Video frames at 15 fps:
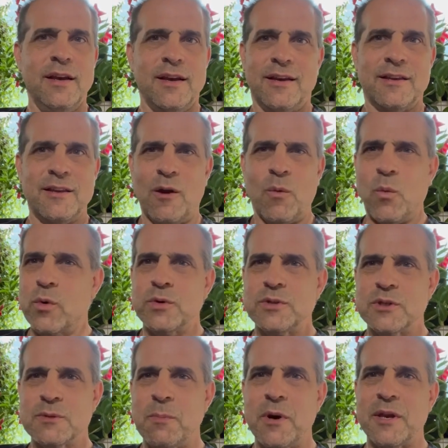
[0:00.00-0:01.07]
Where's
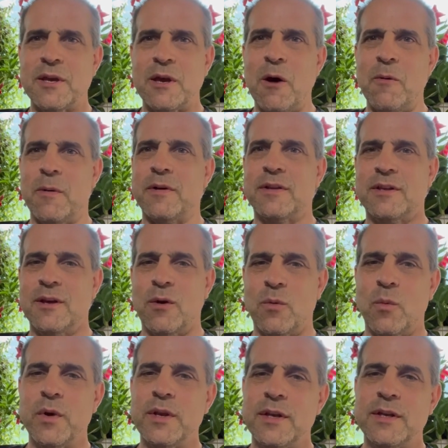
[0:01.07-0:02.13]
this money going?
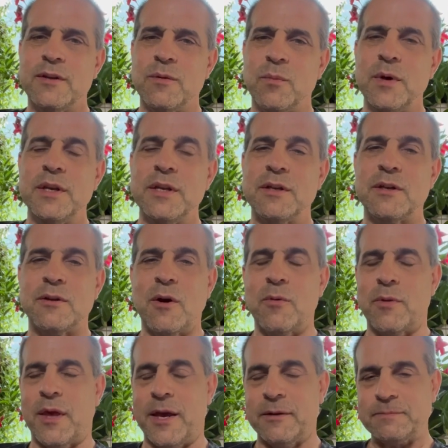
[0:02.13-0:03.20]
We need to know
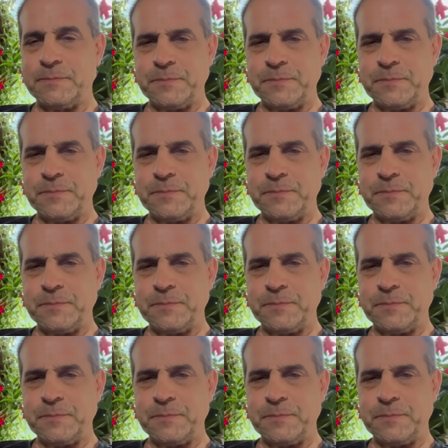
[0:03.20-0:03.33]
that.